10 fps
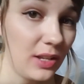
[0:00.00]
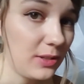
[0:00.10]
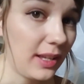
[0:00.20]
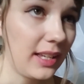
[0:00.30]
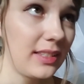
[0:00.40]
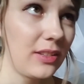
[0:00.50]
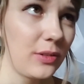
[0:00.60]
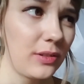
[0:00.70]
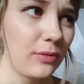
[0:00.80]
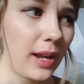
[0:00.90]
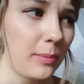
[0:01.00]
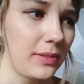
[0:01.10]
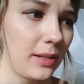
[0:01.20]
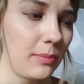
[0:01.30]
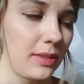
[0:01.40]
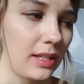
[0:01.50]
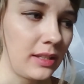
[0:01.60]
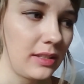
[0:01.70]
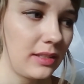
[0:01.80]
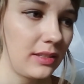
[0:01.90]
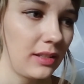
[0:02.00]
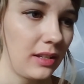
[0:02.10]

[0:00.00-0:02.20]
So I guess that sort of wraps up this